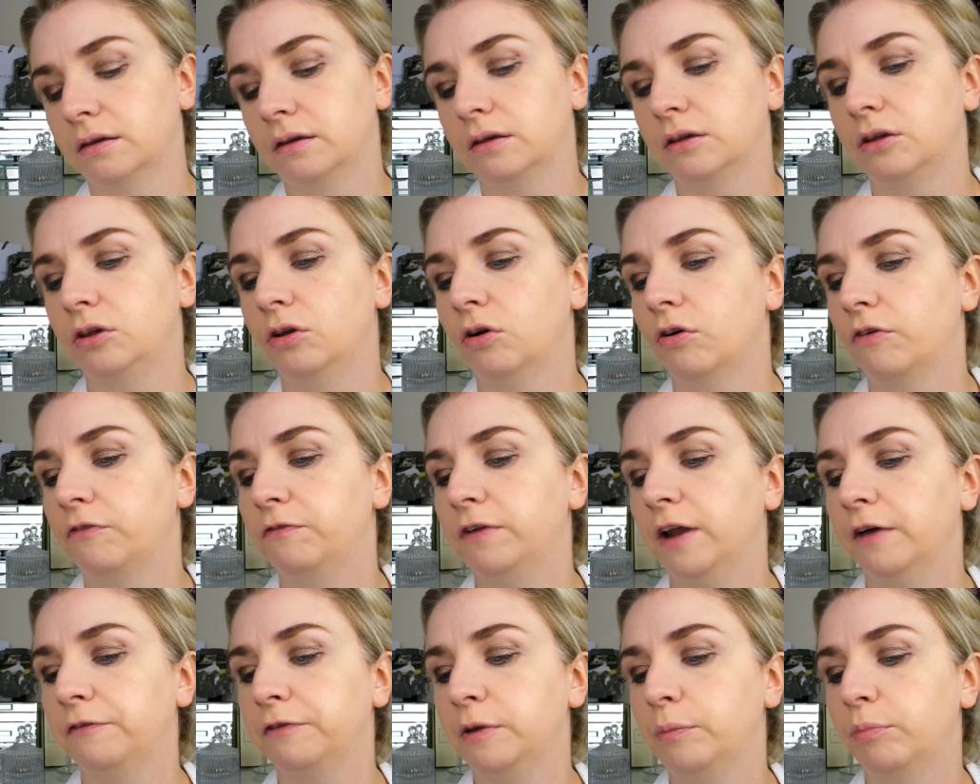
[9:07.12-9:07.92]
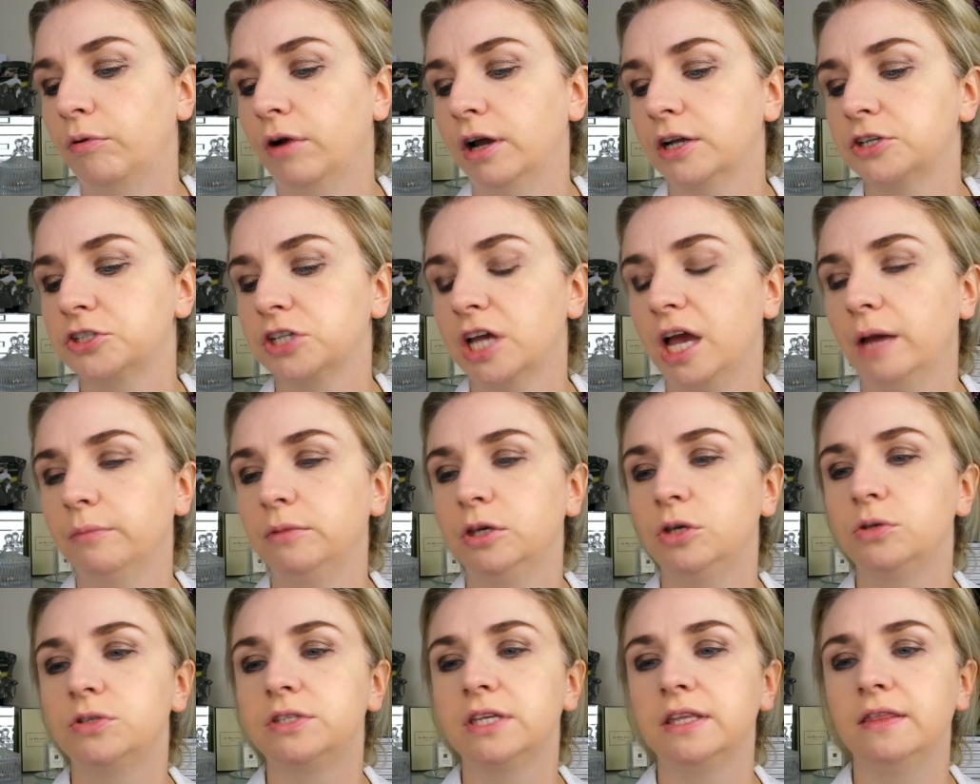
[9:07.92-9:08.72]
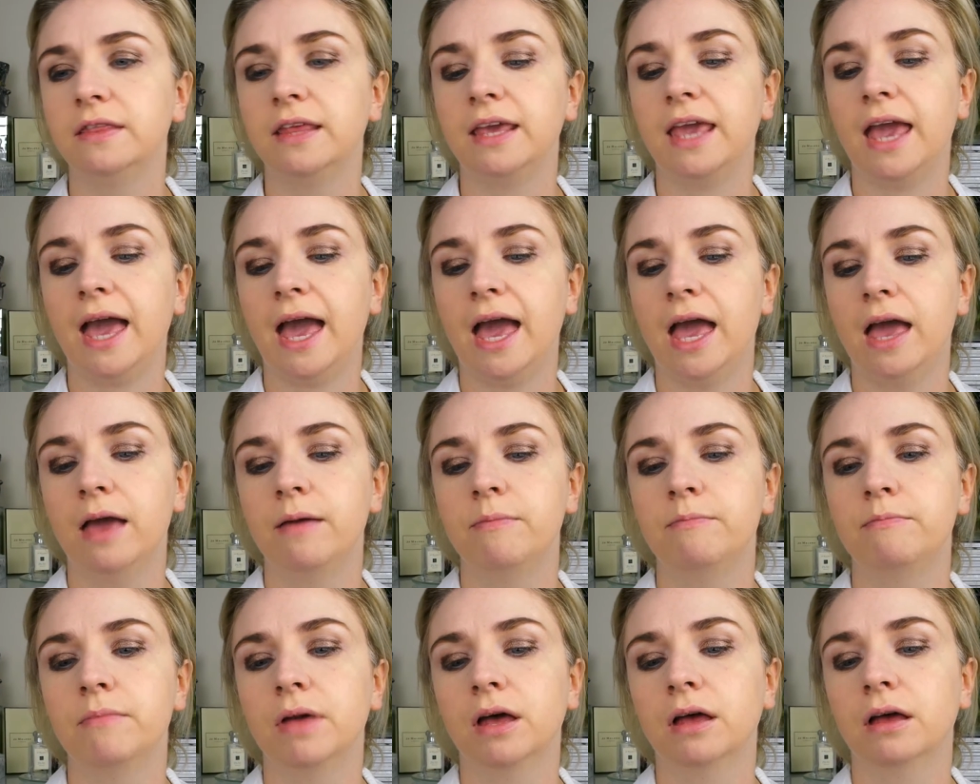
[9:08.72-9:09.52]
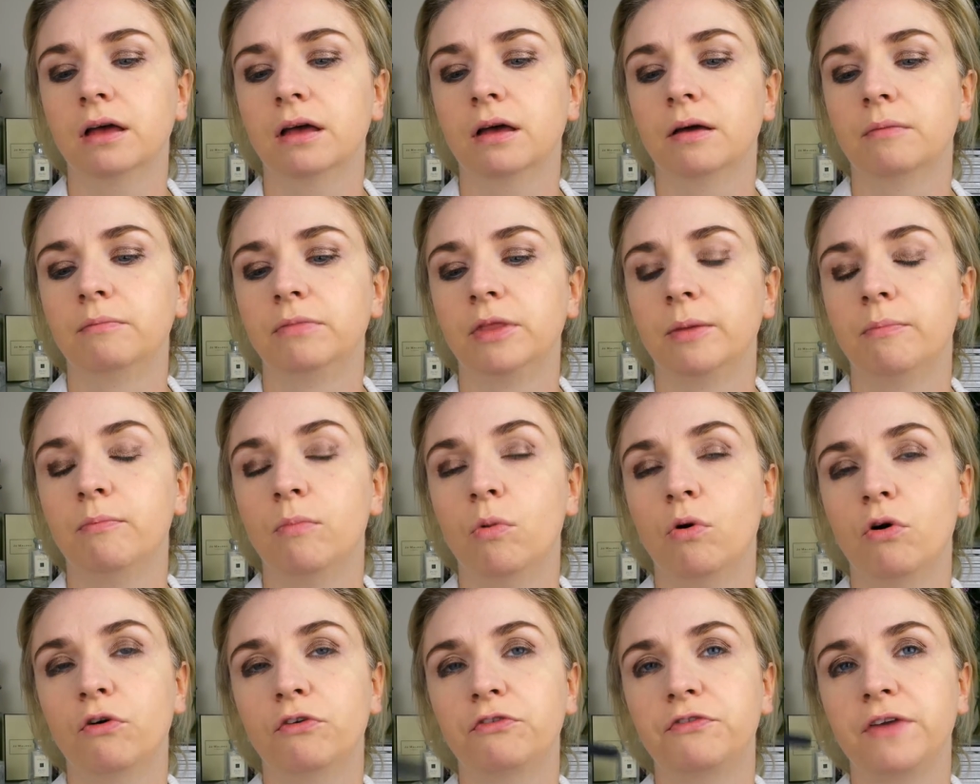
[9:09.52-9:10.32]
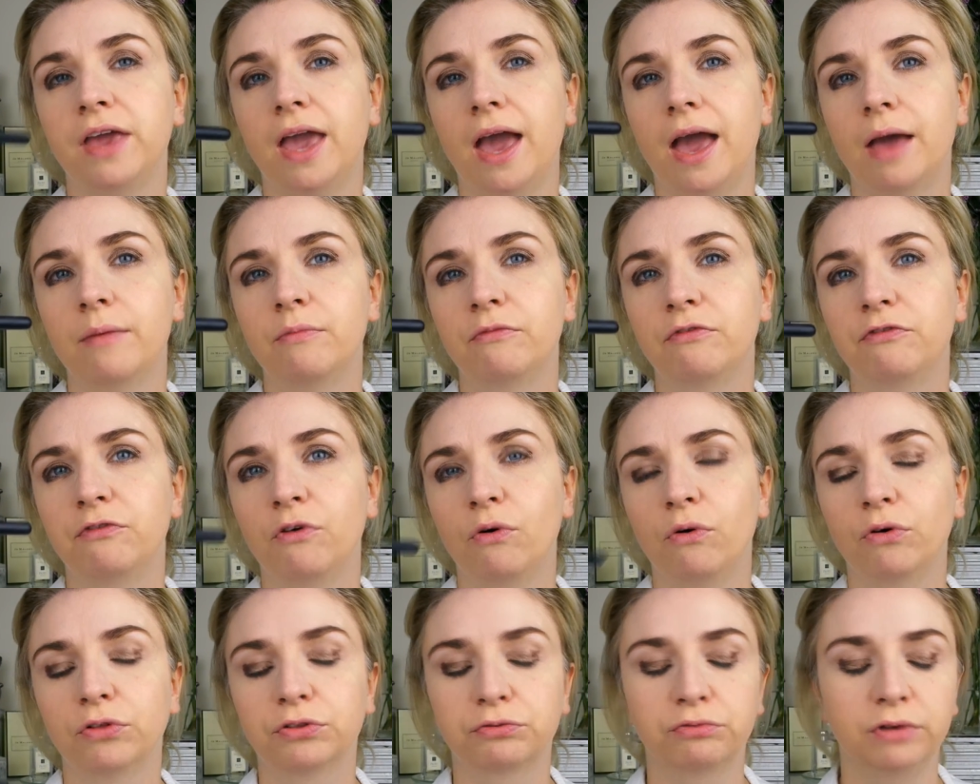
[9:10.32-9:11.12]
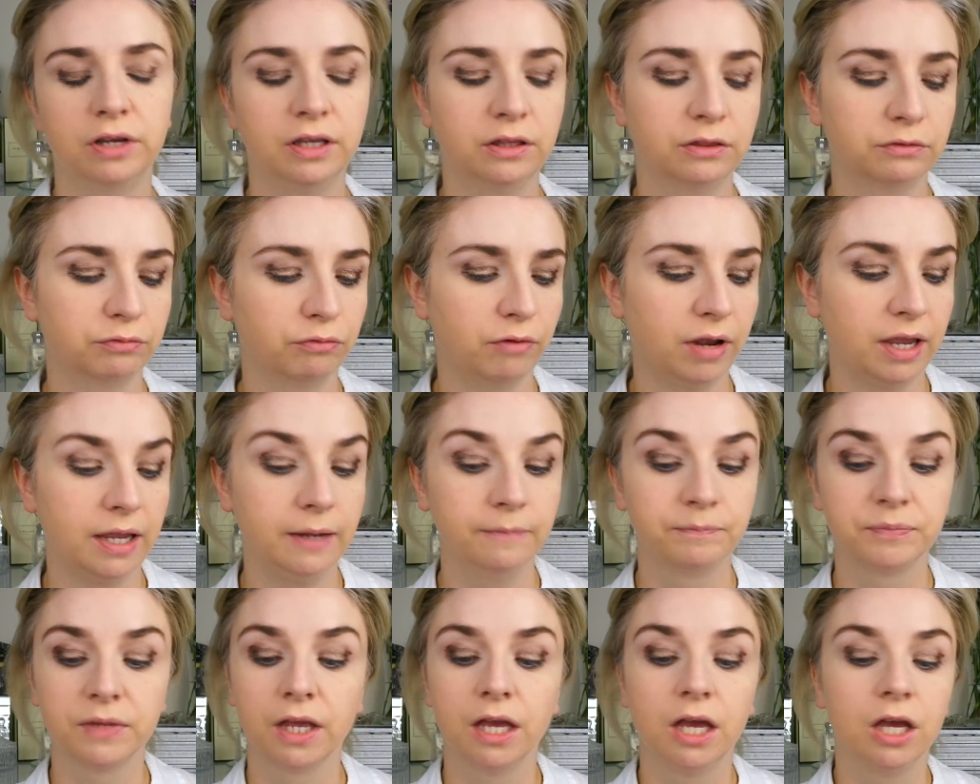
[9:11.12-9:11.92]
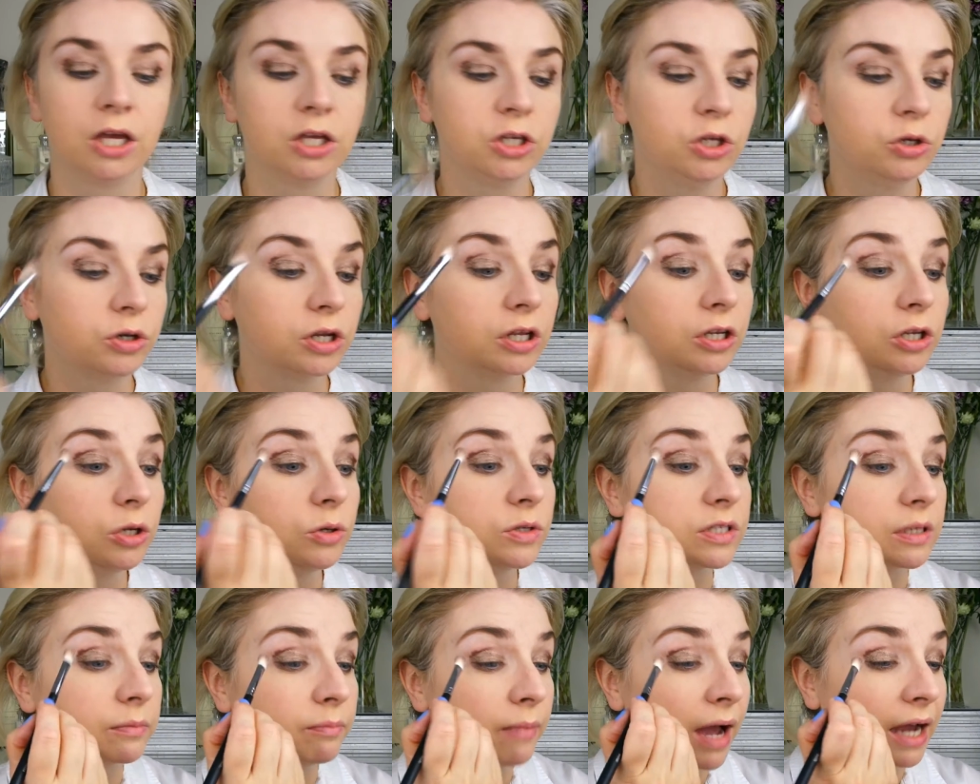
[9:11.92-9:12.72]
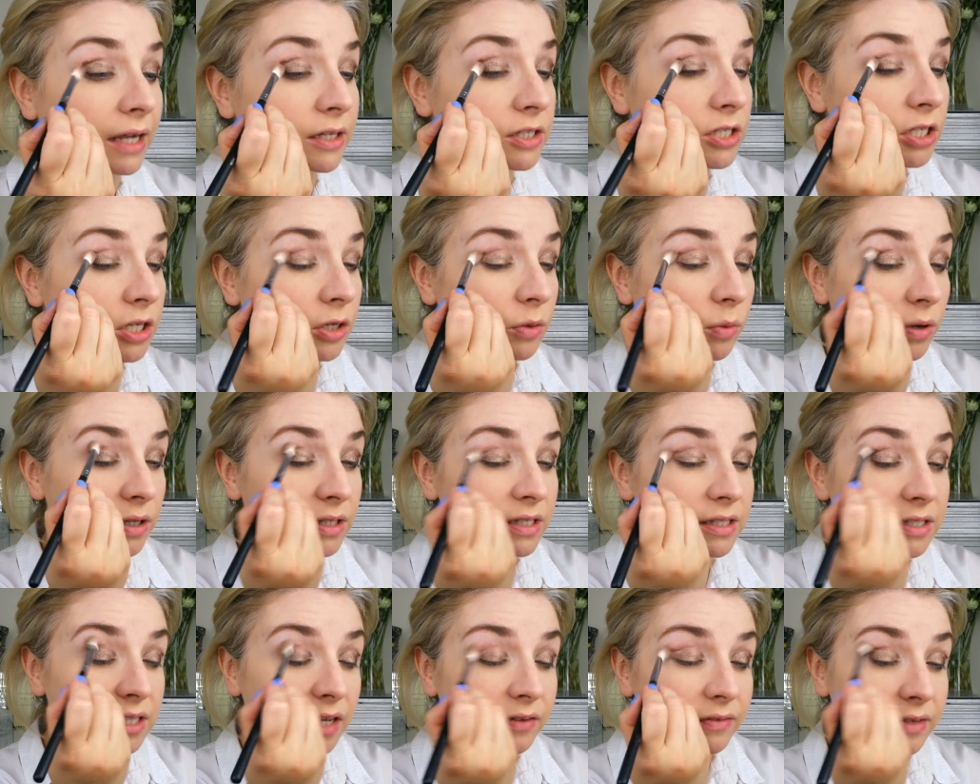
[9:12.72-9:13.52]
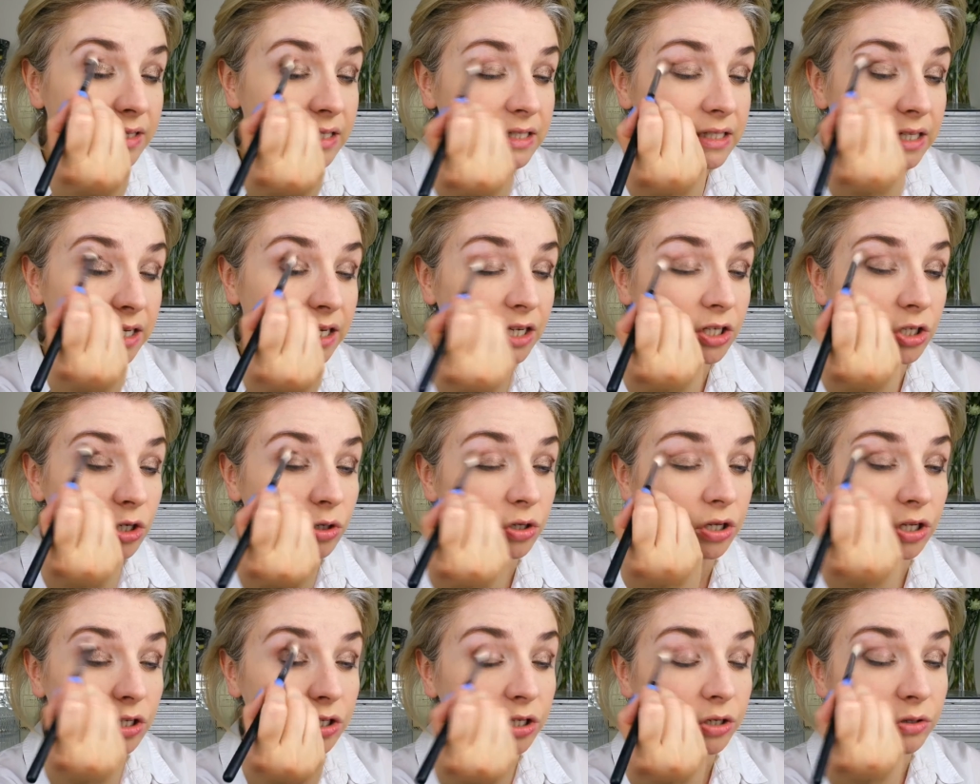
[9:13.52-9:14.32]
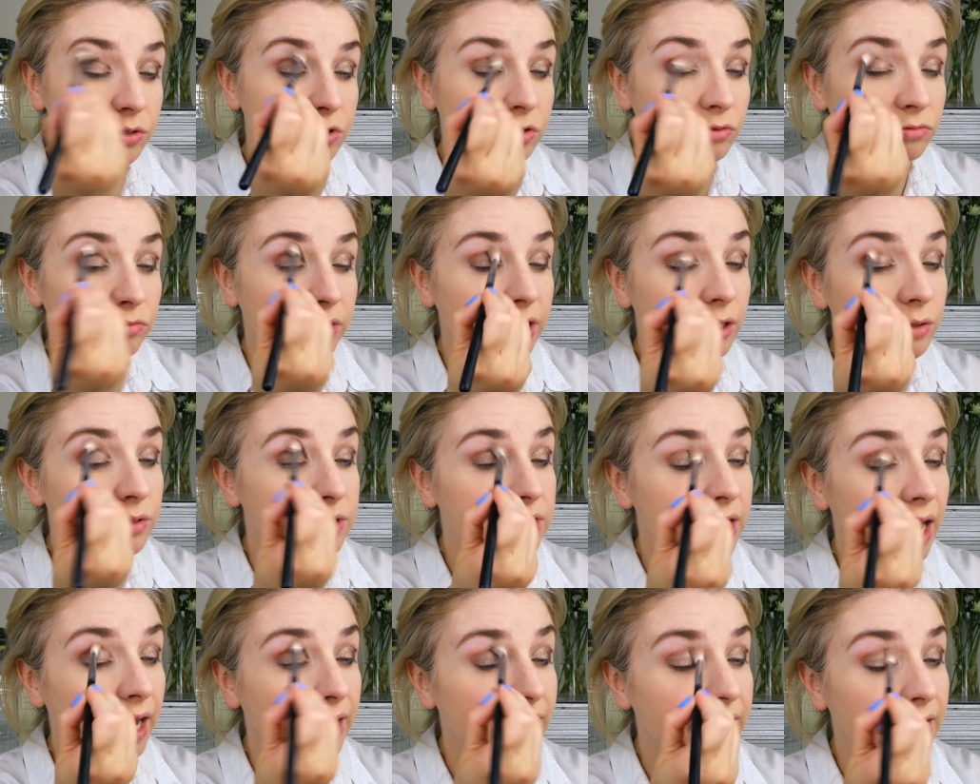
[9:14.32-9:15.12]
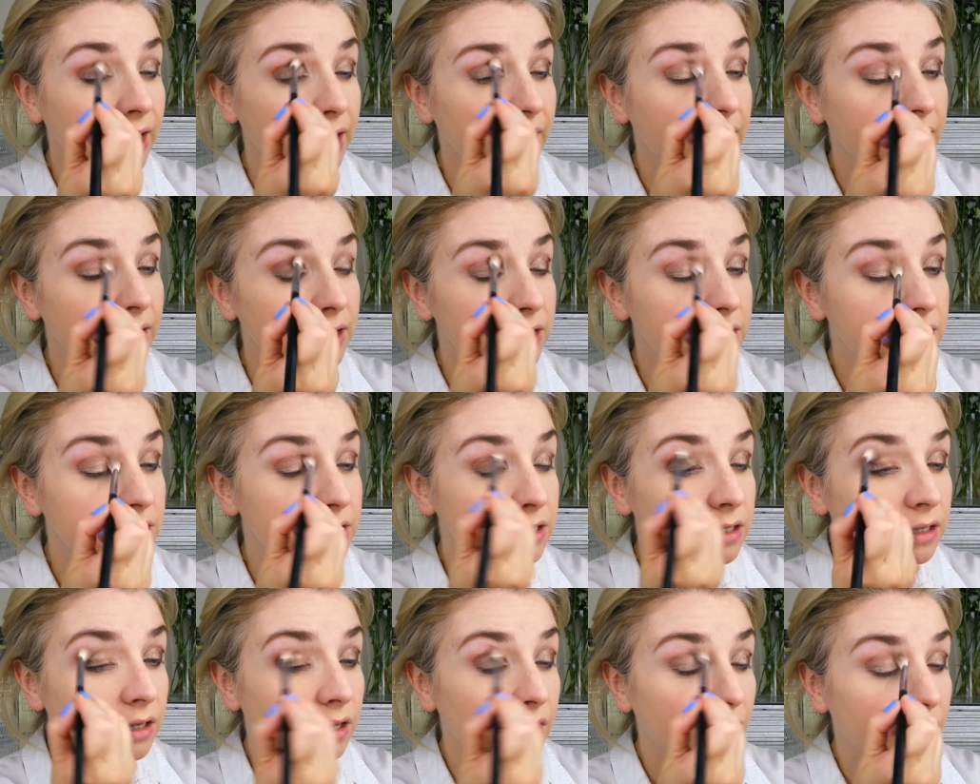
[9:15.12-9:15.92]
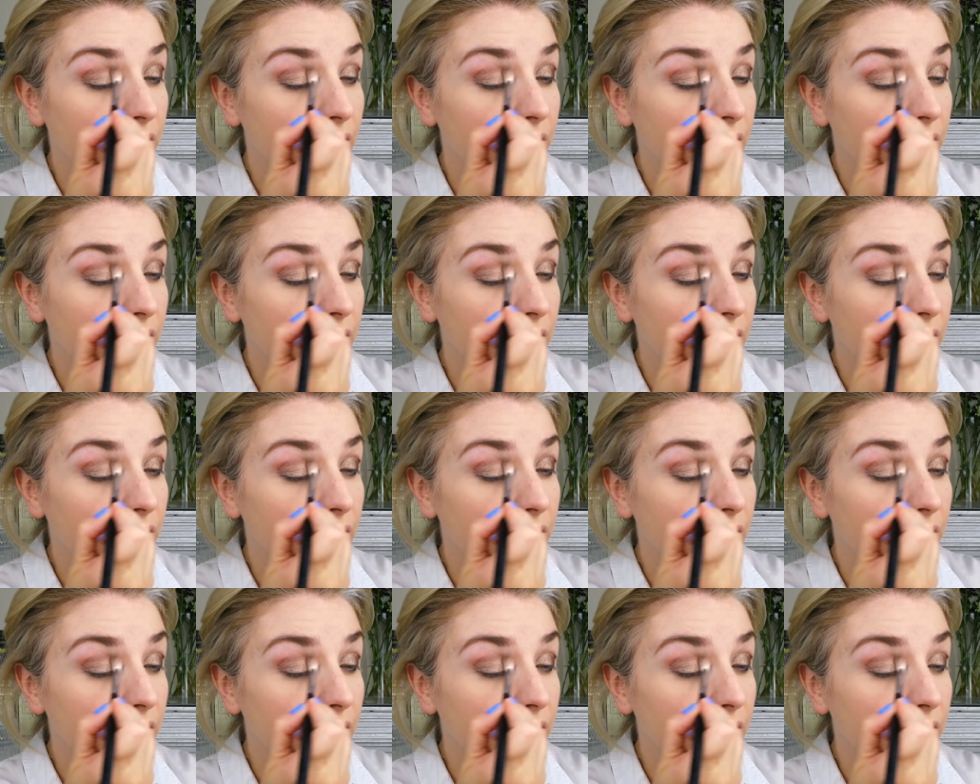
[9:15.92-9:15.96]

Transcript: your fluffy brush. I'm using the Morphe M433. You can use a MAC 2117. You can use a Real Techniques.